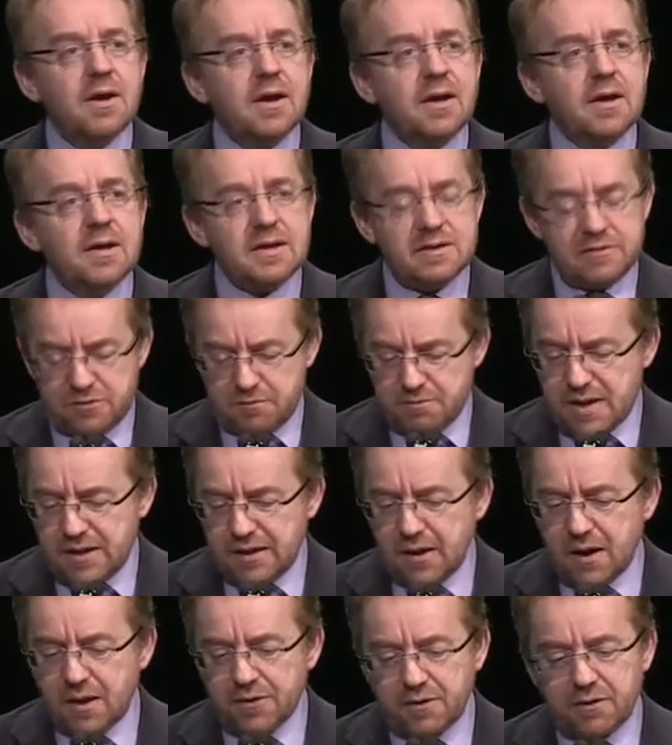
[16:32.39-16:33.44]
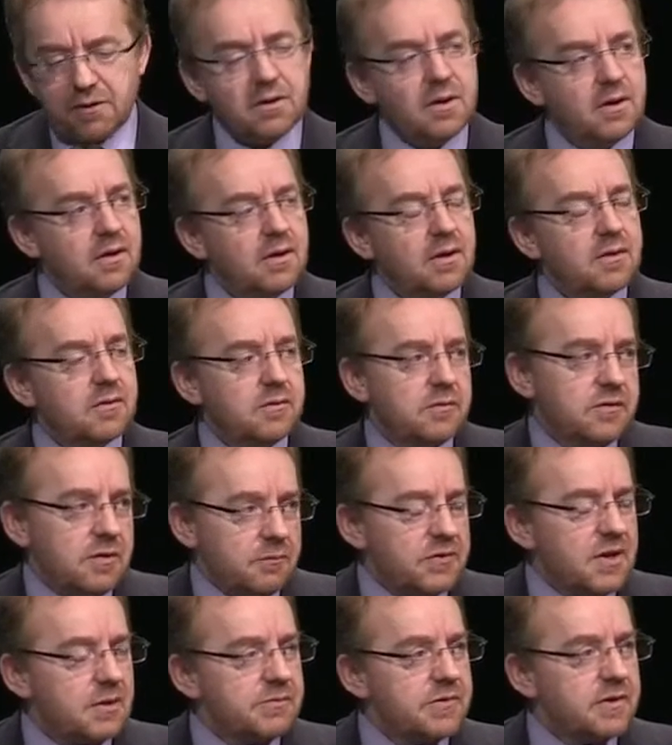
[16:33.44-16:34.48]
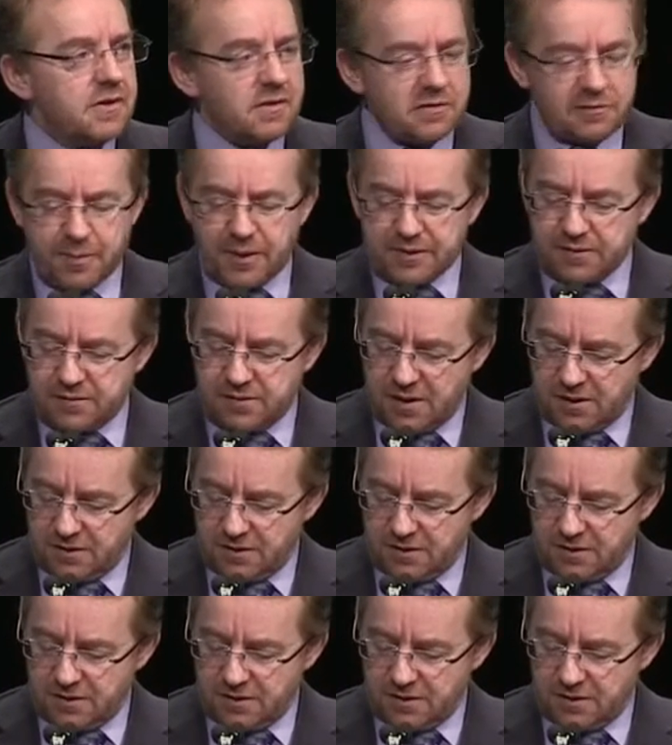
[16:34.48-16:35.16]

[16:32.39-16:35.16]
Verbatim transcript: uh, into many other and sometimes unexpected